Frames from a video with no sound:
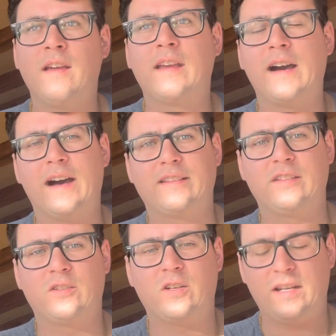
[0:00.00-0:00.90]

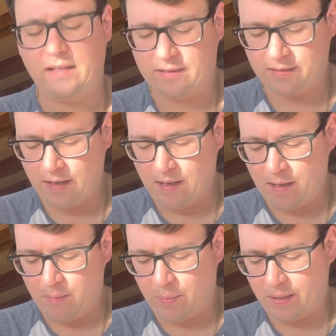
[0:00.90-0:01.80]
concentrates,
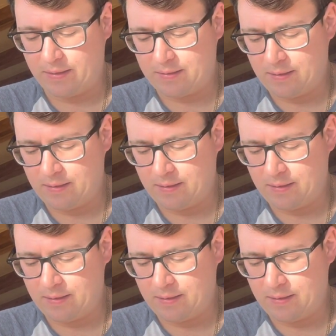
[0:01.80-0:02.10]
but